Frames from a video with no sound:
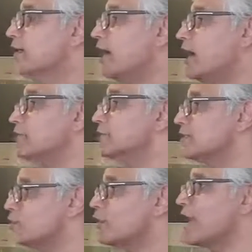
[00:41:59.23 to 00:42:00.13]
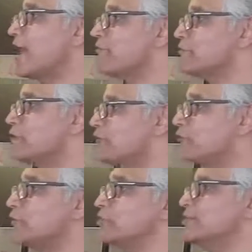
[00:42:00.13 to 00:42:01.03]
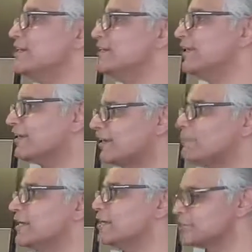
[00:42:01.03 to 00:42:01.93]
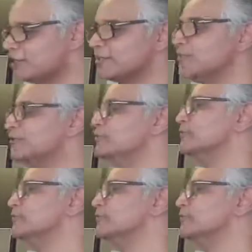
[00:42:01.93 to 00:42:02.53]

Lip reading: I will see what I have in my fridge that day, and I'll make a chutney also